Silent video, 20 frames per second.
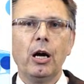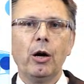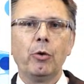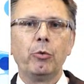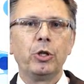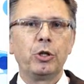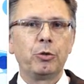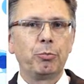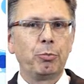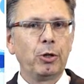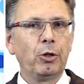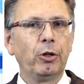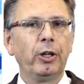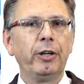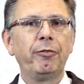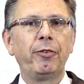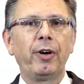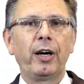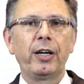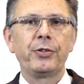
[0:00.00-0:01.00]
which
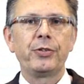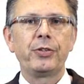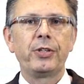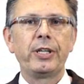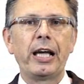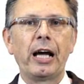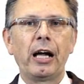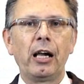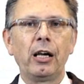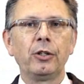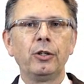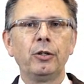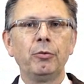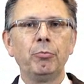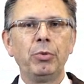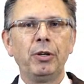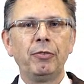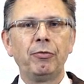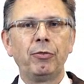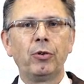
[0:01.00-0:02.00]
purifies the
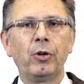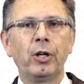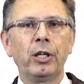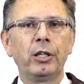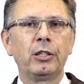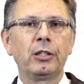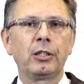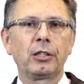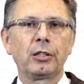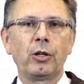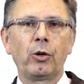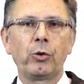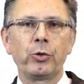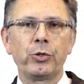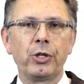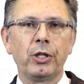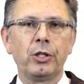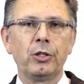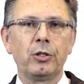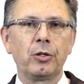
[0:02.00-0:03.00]
eluent before it
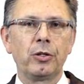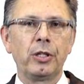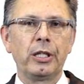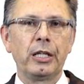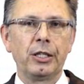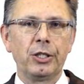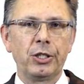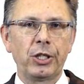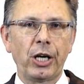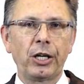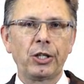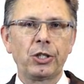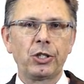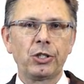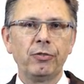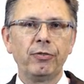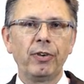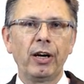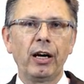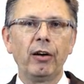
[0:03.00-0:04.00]
goes into the
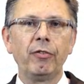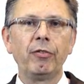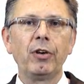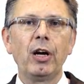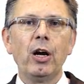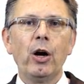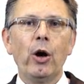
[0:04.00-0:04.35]
injection valve